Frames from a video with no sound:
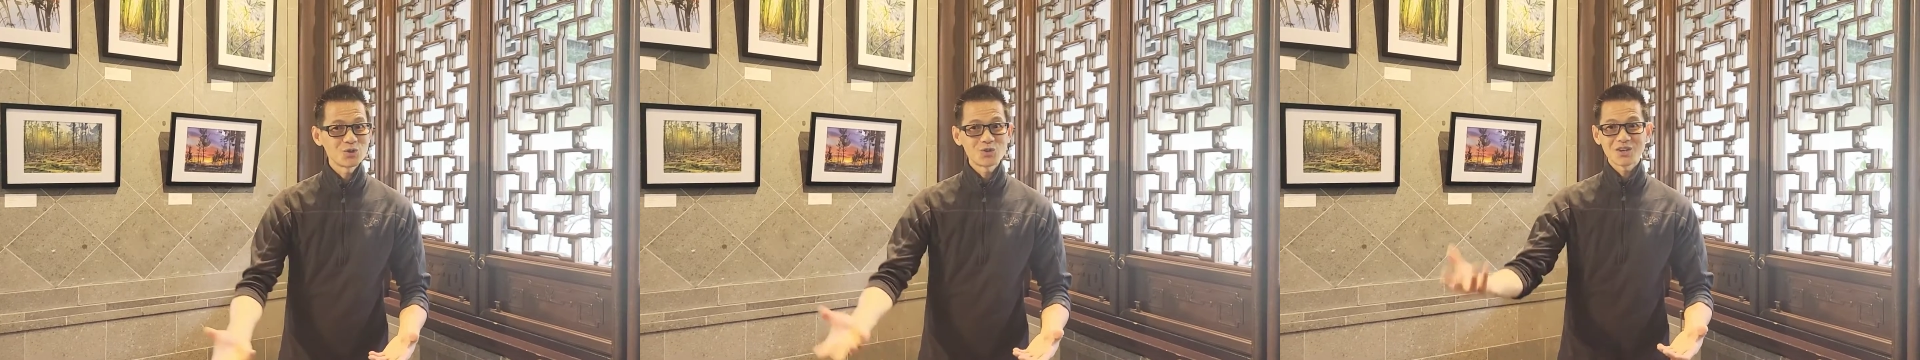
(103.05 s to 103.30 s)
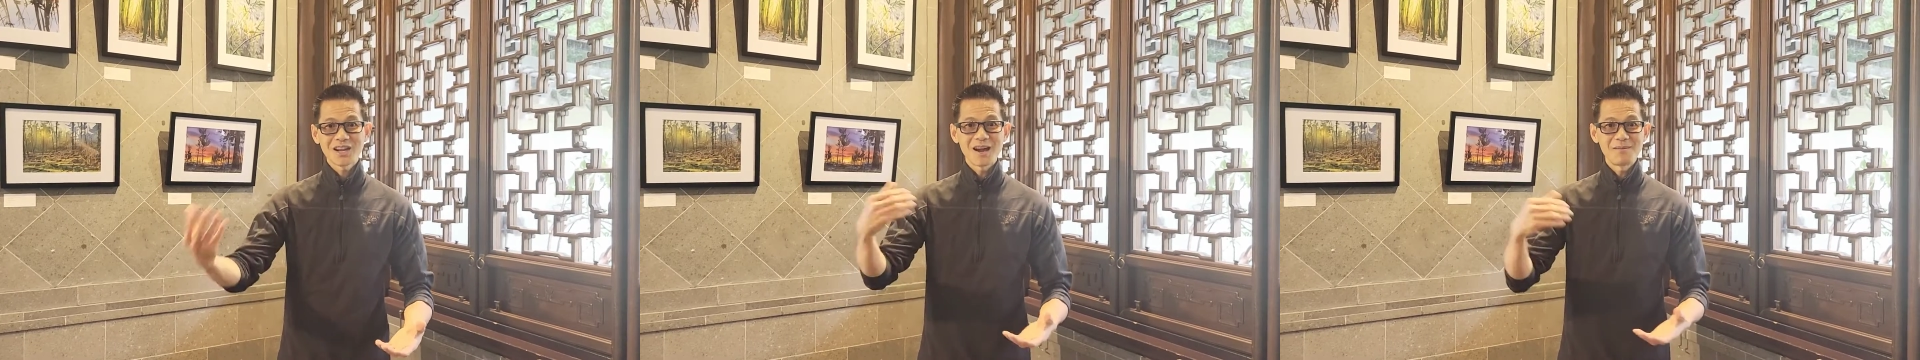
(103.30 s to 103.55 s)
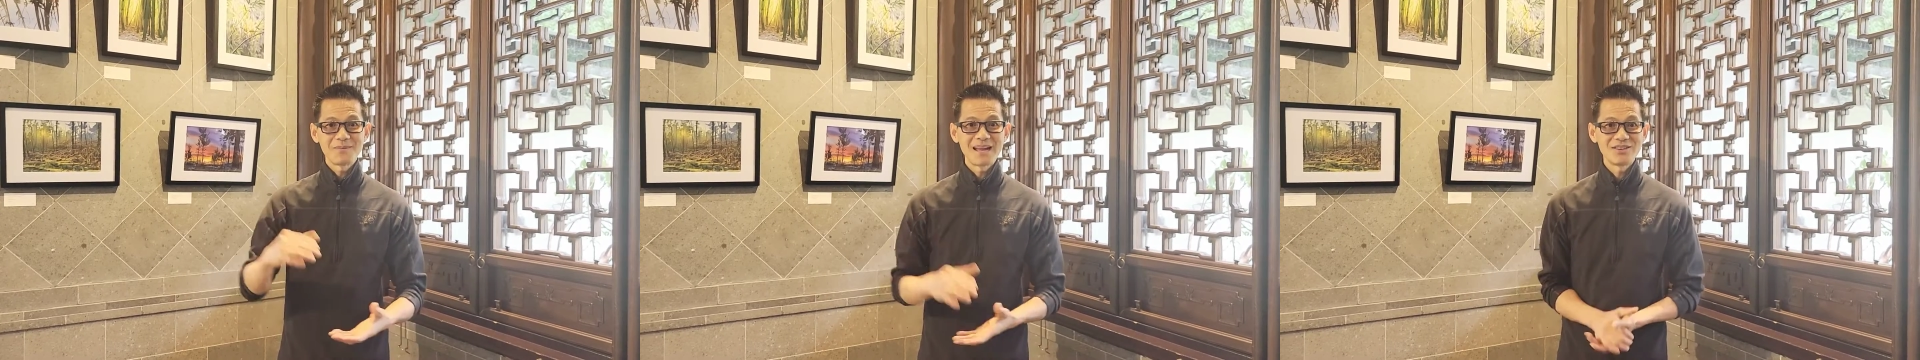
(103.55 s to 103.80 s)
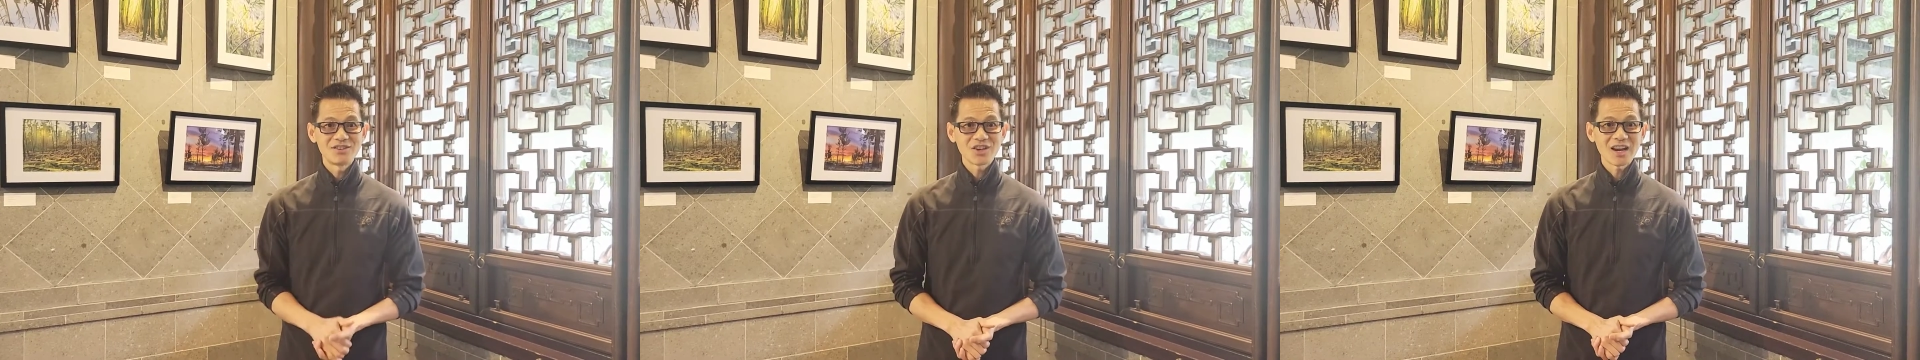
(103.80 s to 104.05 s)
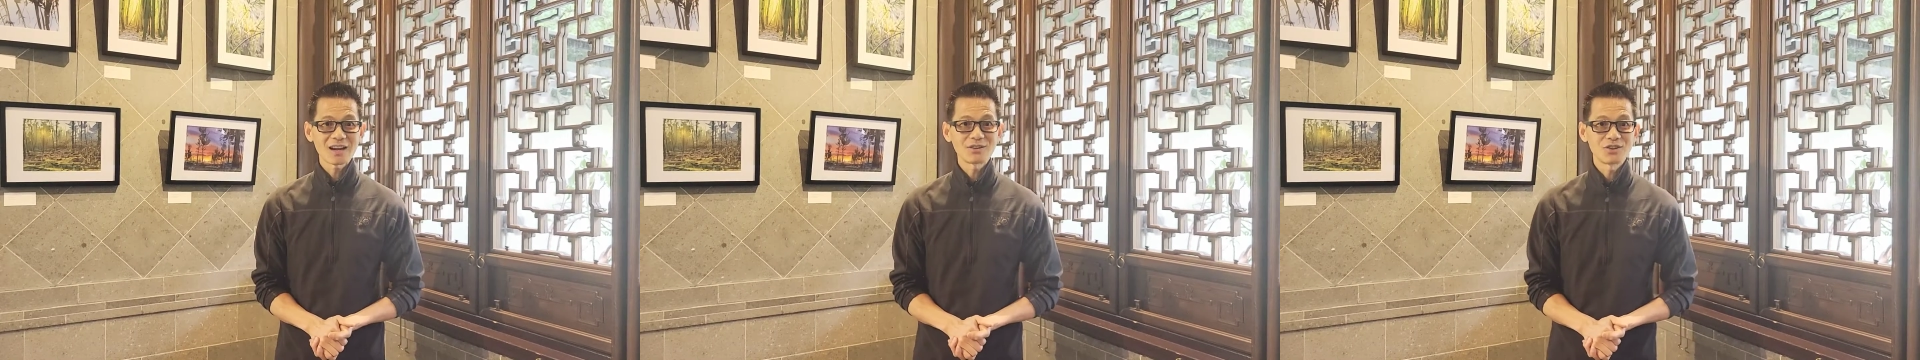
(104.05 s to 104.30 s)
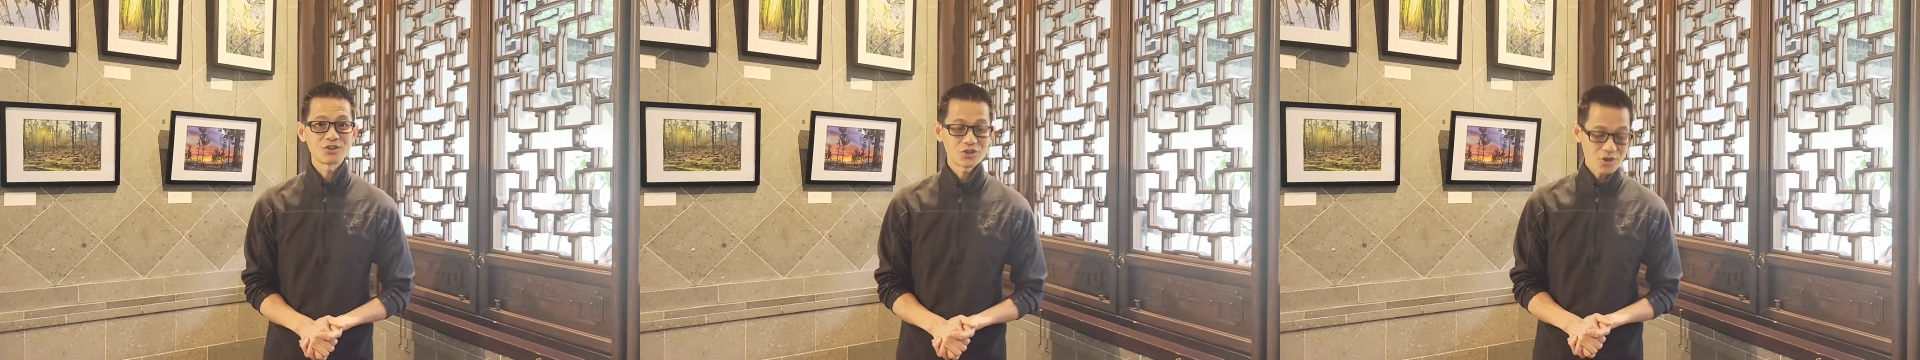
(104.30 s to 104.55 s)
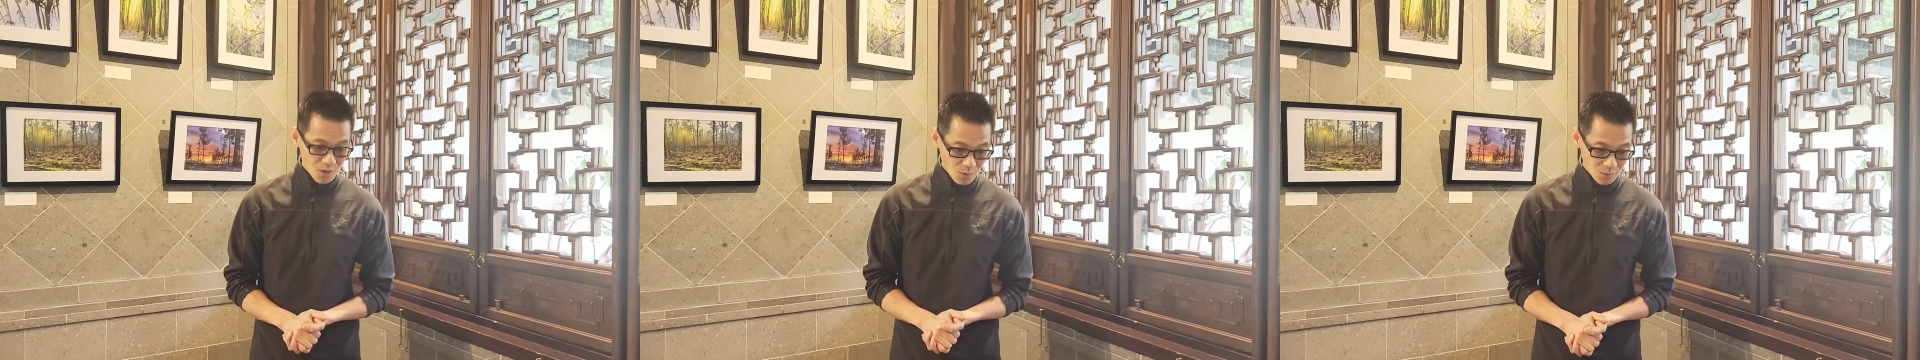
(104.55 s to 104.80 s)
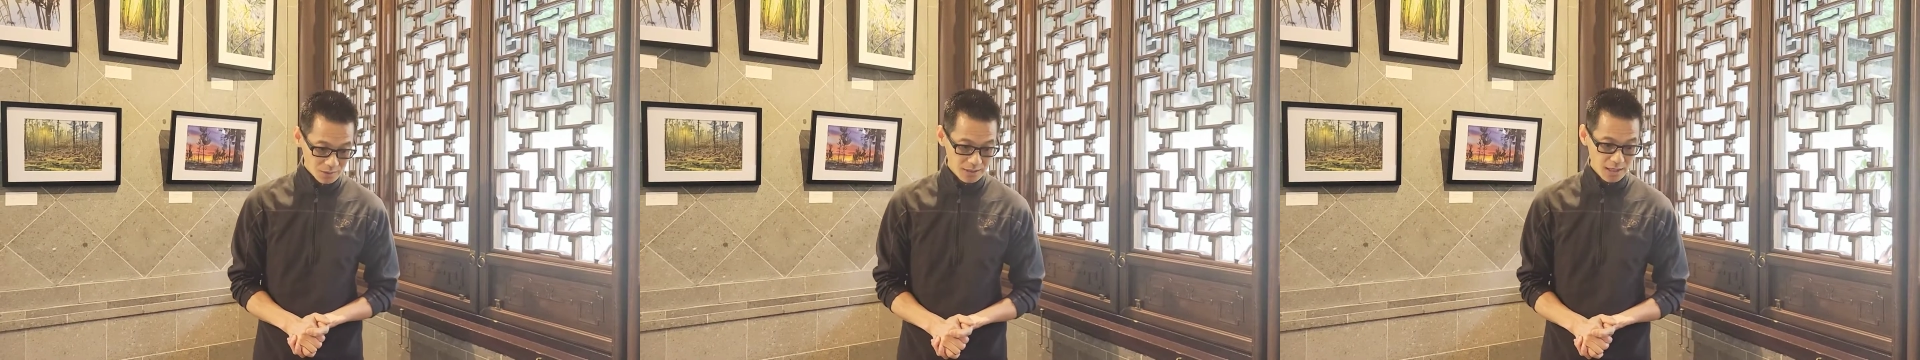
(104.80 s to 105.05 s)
you to come and check out the show.